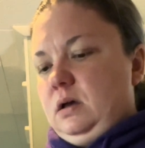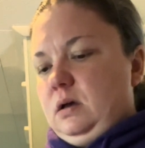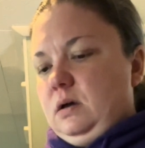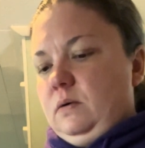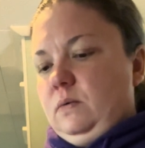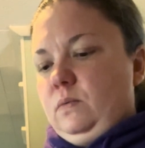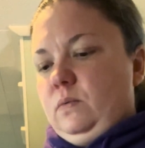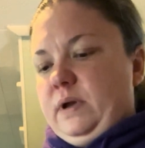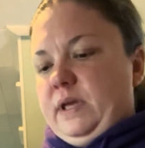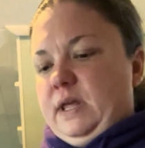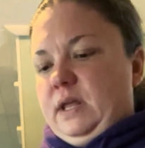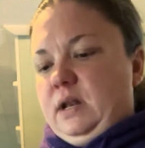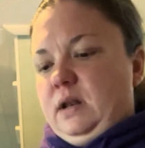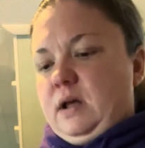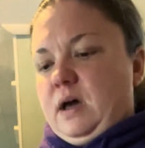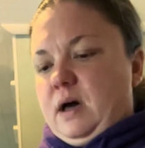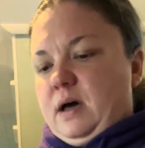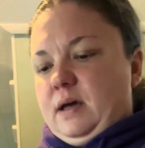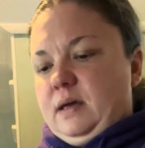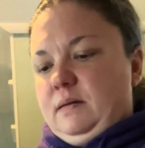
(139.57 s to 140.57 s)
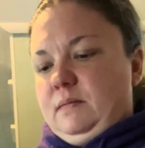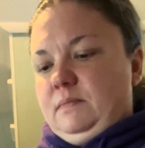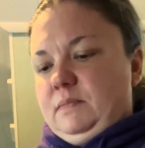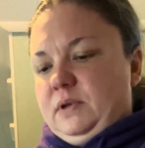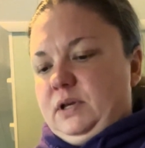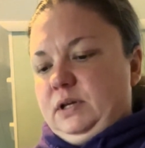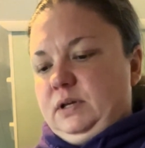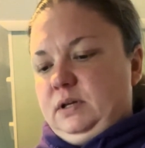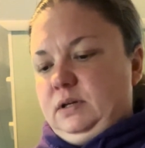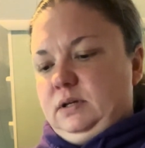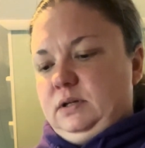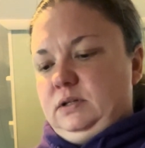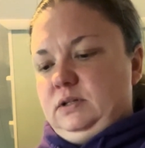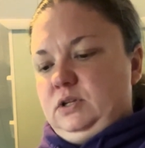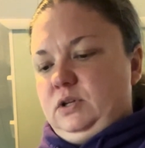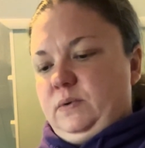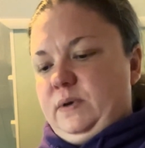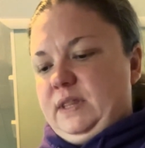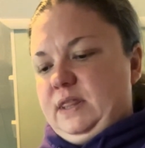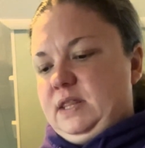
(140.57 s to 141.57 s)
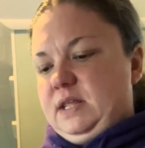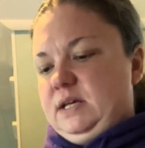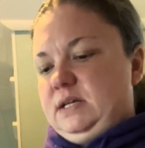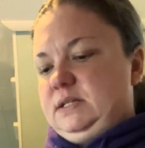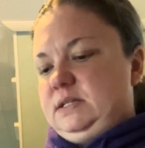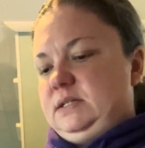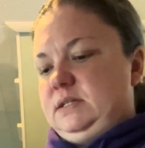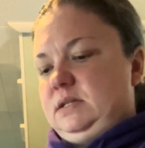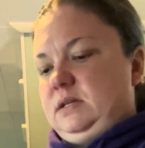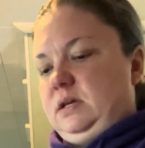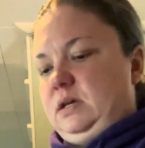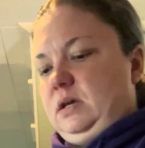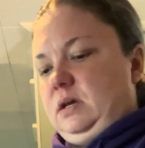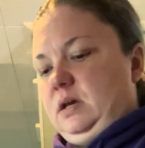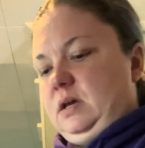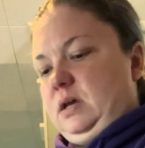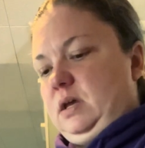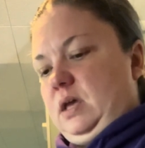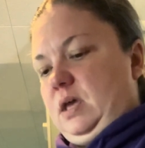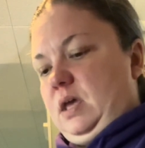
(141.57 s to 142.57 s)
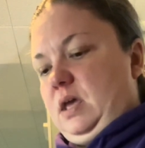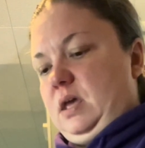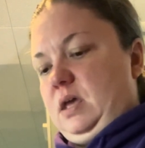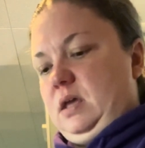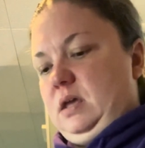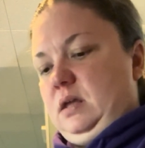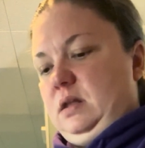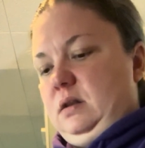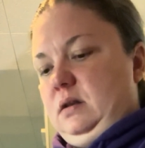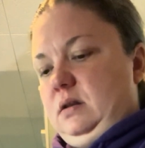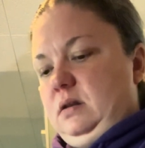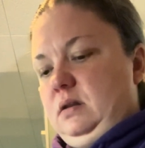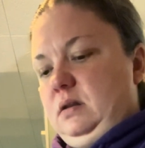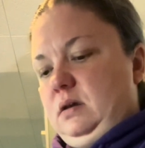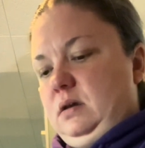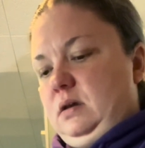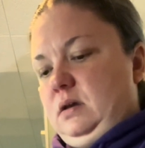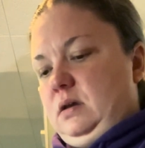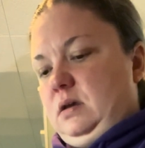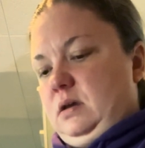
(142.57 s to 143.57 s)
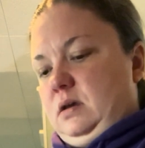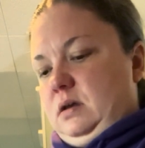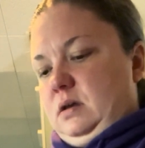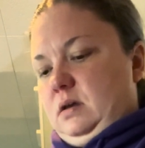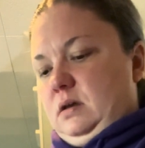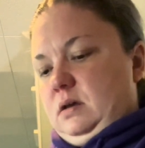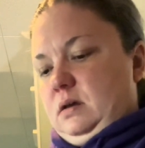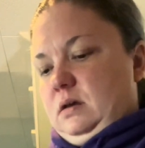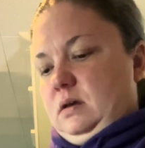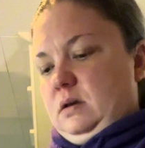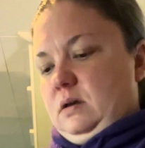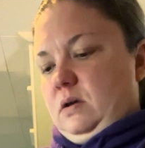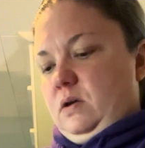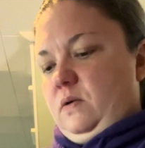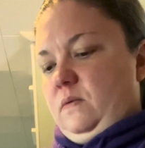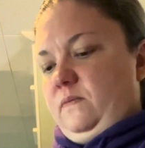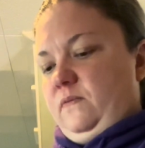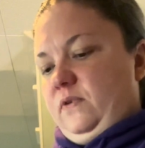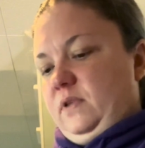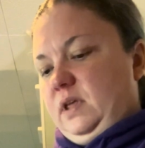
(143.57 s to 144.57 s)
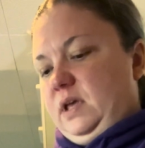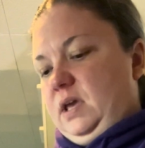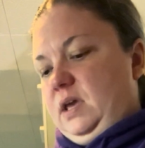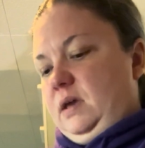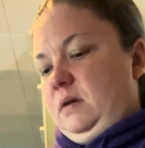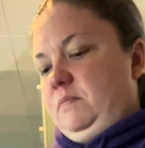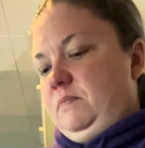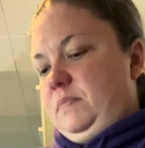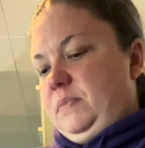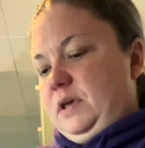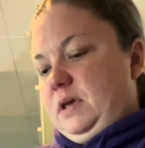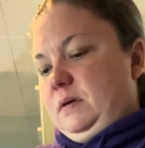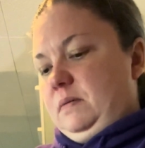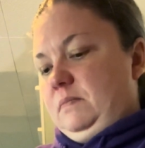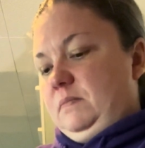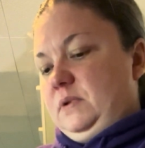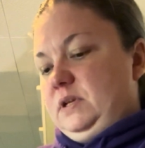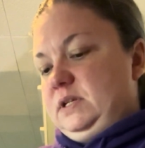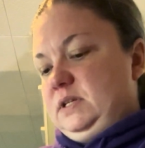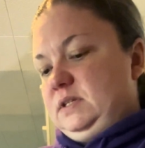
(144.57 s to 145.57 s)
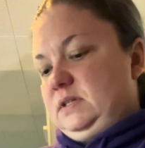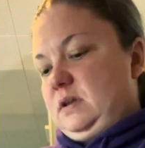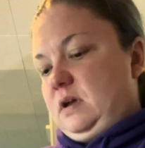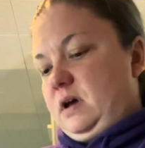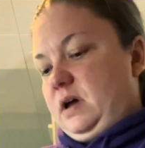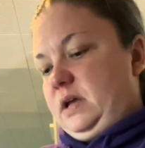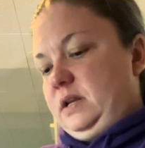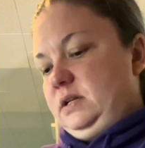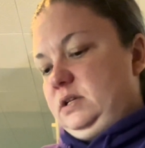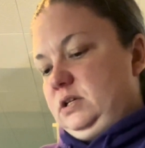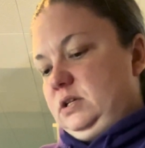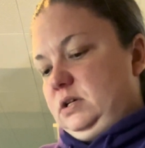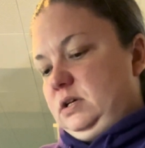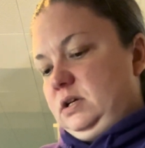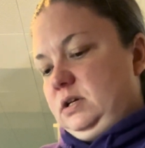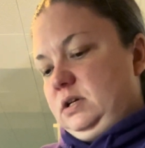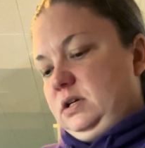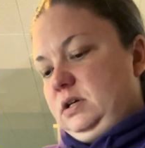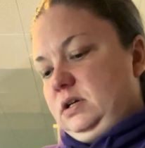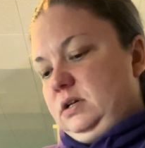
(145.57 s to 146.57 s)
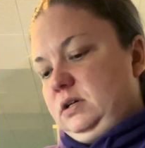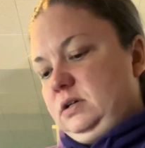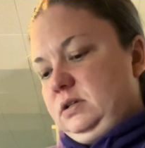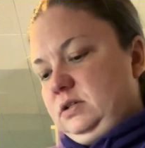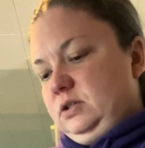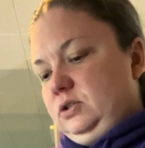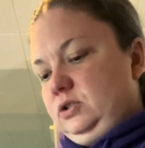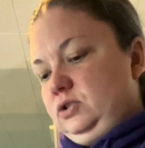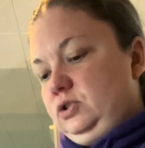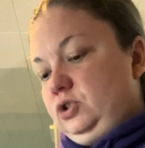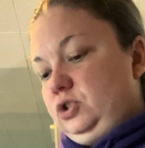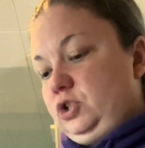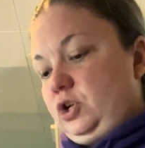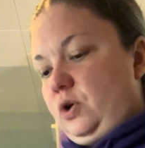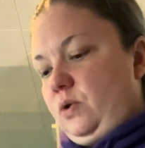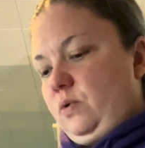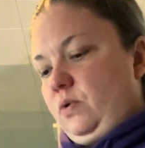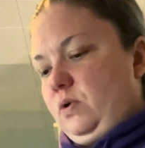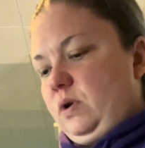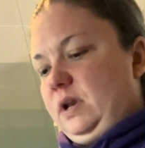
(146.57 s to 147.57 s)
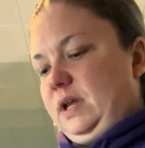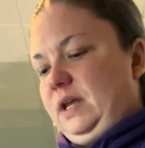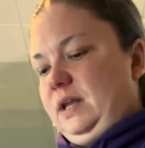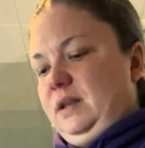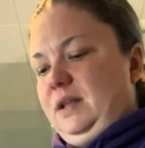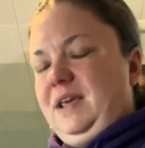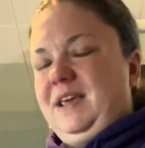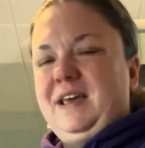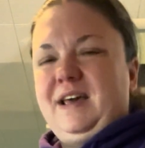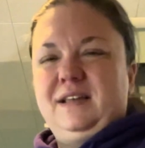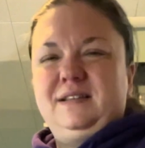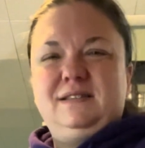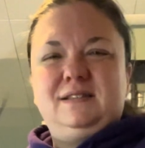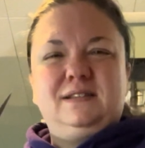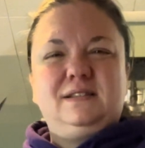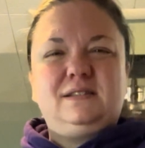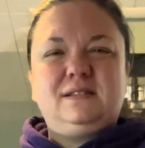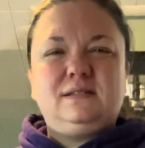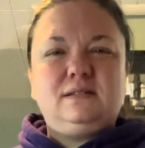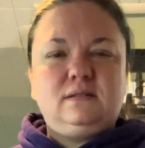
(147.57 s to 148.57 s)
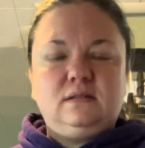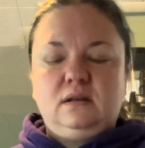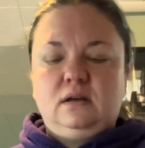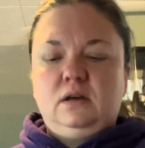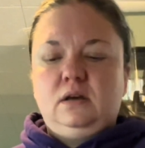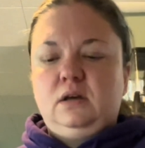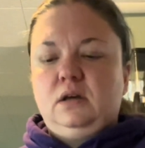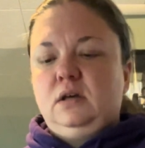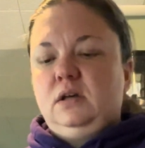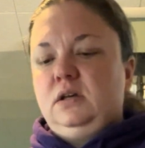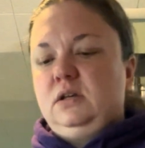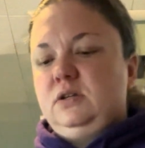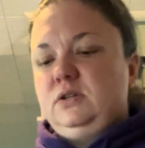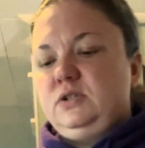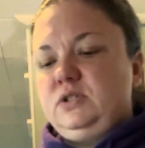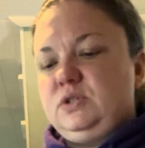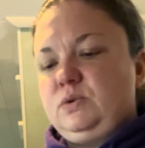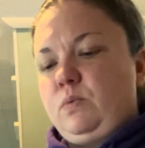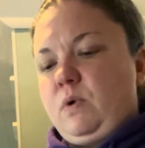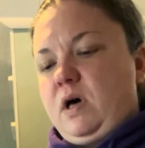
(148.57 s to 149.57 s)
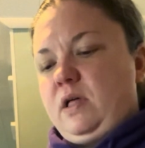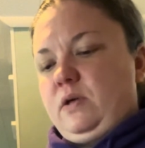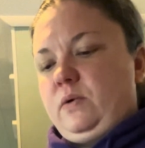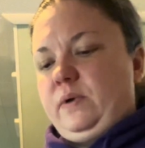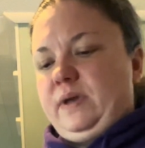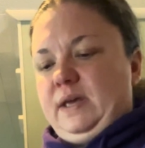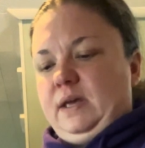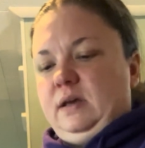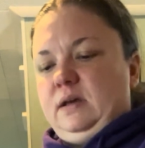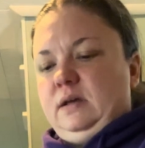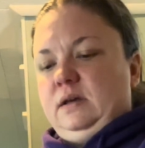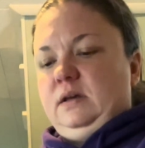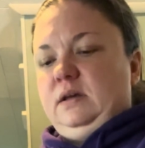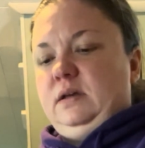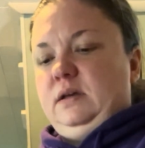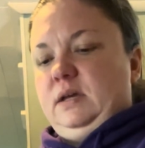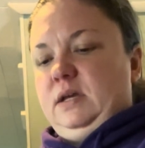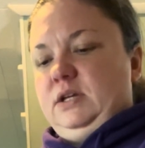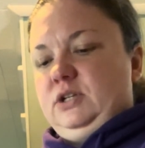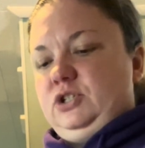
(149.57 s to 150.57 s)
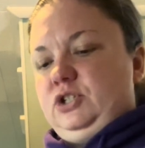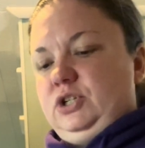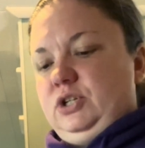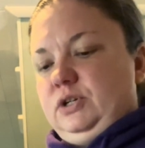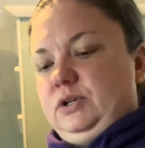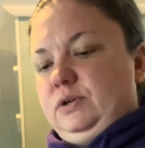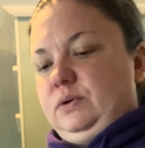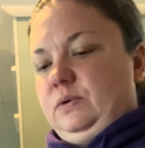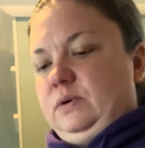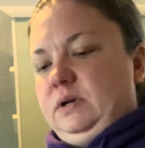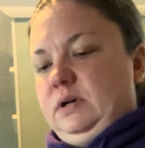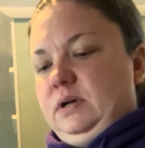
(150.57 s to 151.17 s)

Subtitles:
when I'm doing this. And hopefully Bim does not choke on it. He has this swallowing issue,